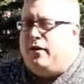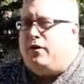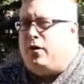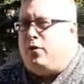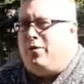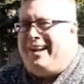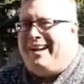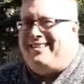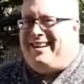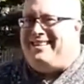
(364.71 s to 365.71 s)
So
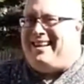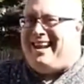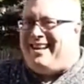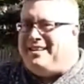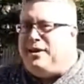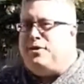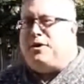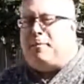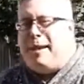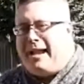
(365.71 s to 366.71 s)
it's easier
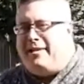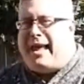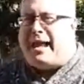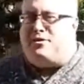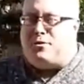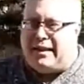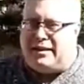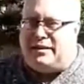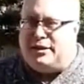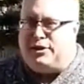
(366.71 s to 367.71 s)
to make that
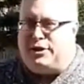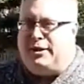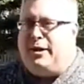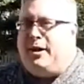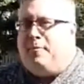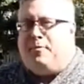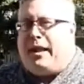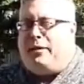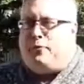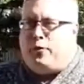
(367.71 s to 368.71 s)
transition.
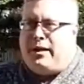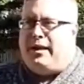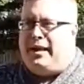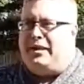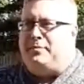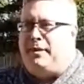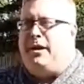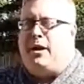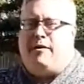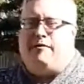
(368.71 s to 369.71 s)
It really is
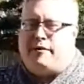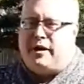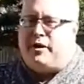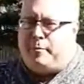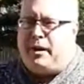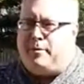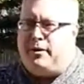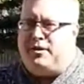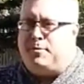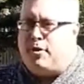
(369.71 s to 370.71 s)
being unfair to
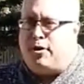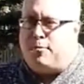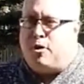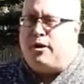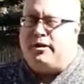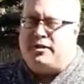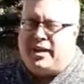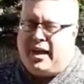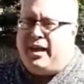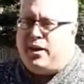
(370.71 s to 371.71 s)
people in smaller markets,
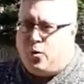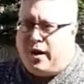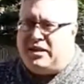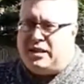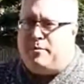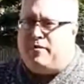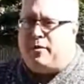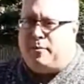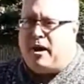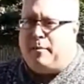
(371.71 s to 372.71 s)
taking away some of
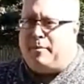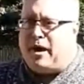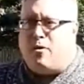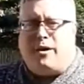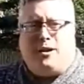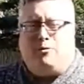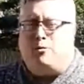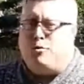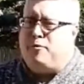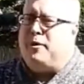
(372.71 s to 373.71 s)
their buying power. It'll
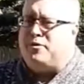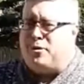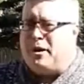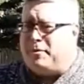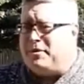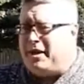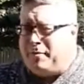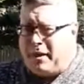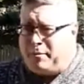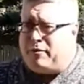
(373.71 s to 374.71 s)
remove about
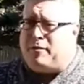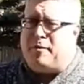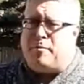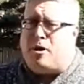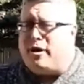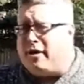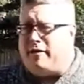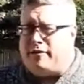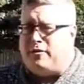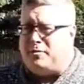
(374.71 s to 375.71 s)
20% of people from the market
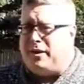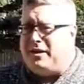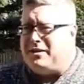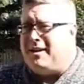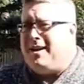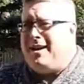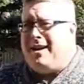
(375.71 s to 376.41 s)
in the first place.